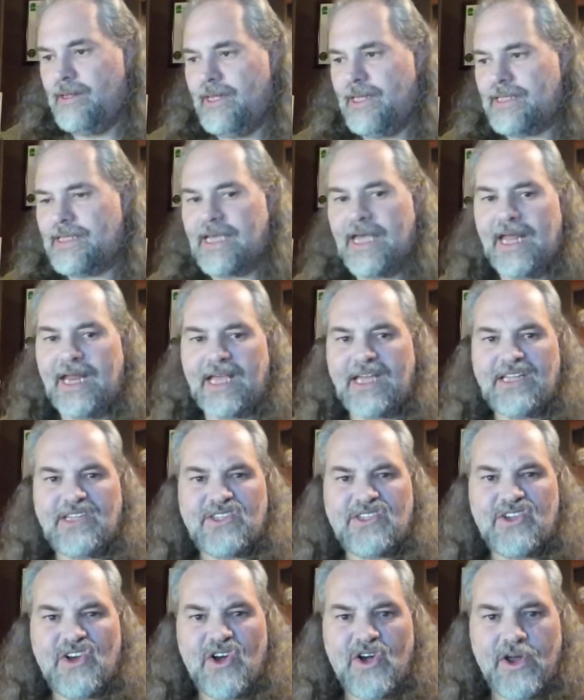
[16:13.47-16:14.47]
That's kind of
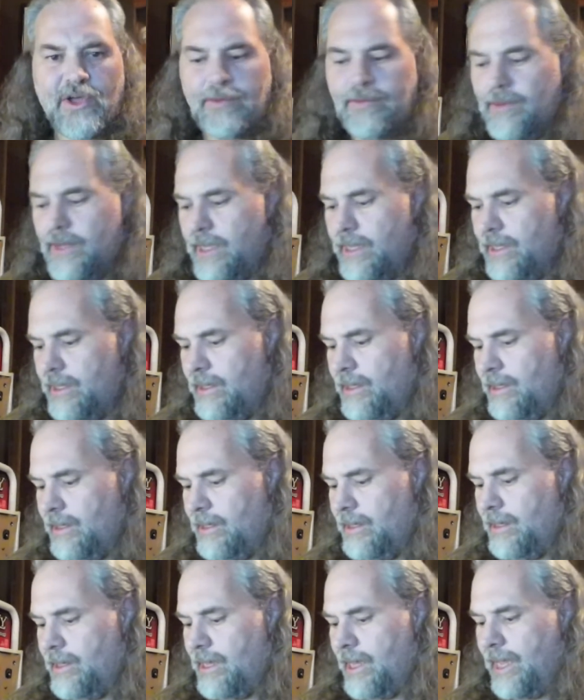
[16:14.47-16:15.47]
concerning me.
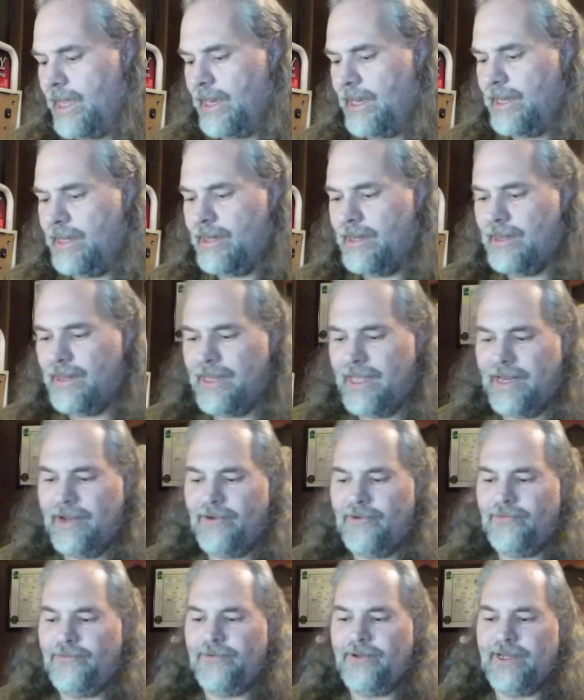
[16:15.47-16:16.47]
And that
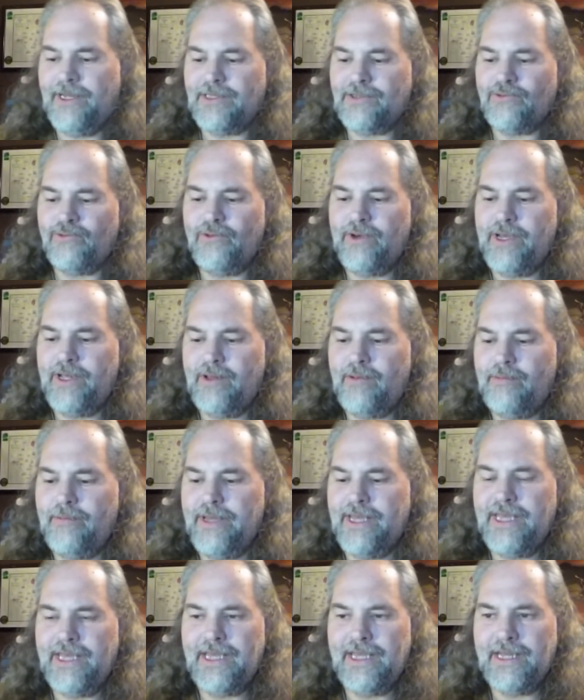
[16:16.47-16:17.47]
don't feel as well
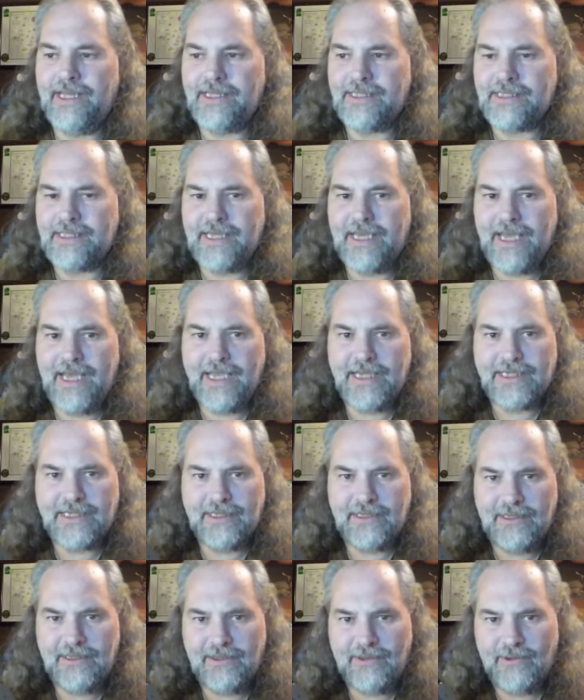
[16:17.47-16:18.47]
made as the
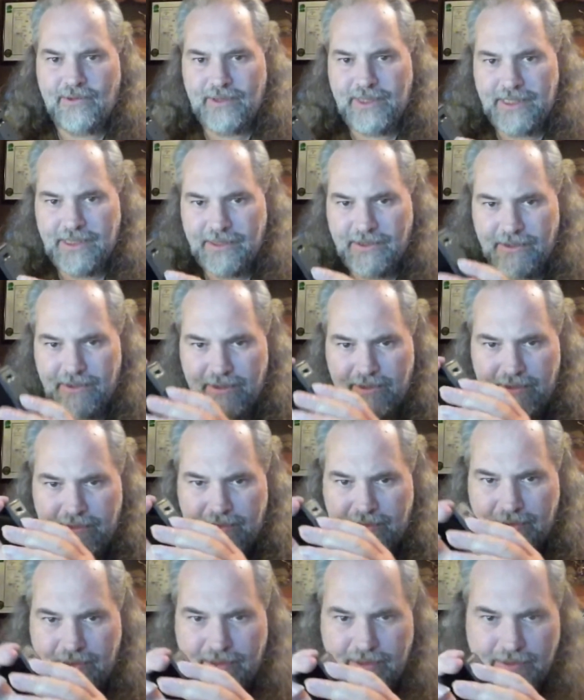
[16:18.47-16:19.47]
Action 2 either.
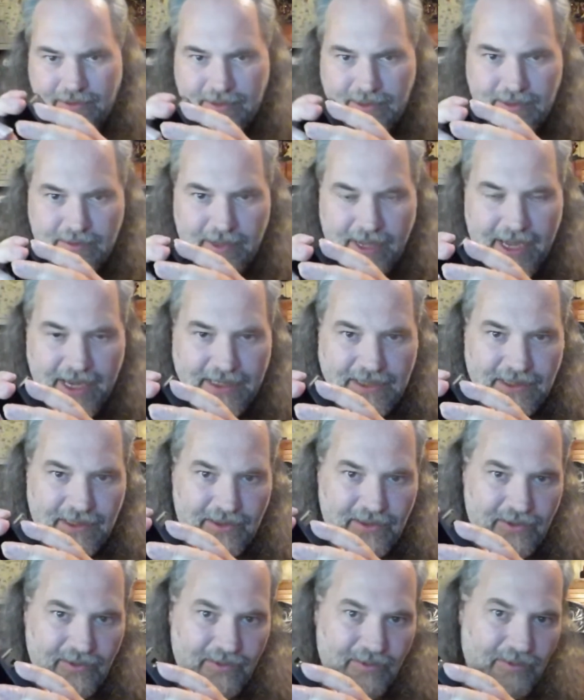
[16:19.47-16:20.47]
Because the Action
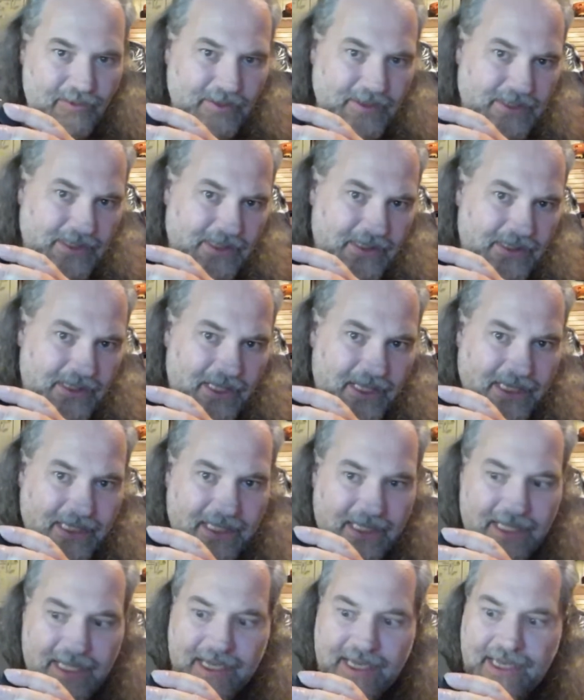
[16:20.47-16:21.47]
2 is
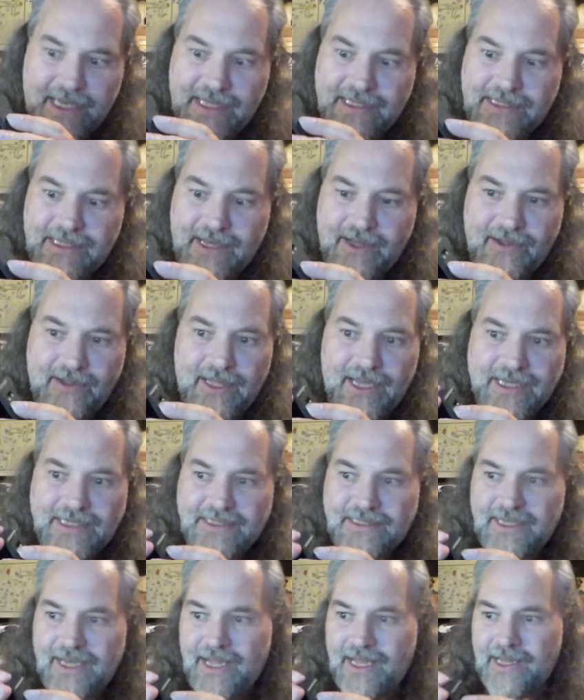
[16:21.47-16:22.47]
like it's all
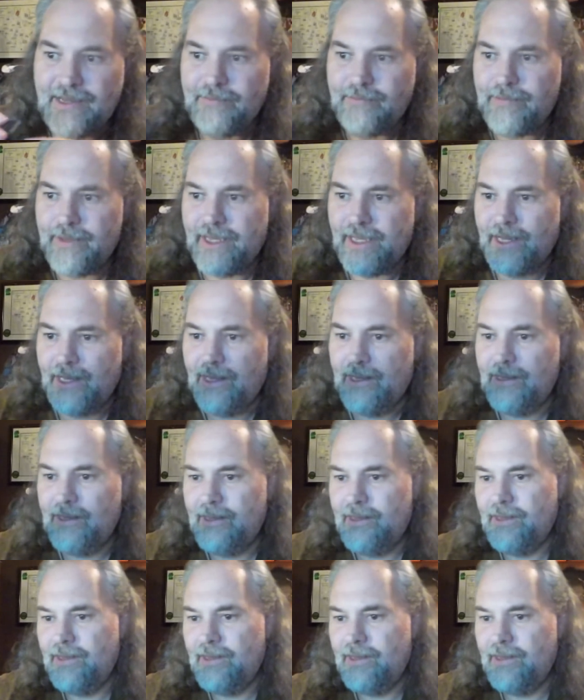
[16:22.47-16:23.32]
like solid metal.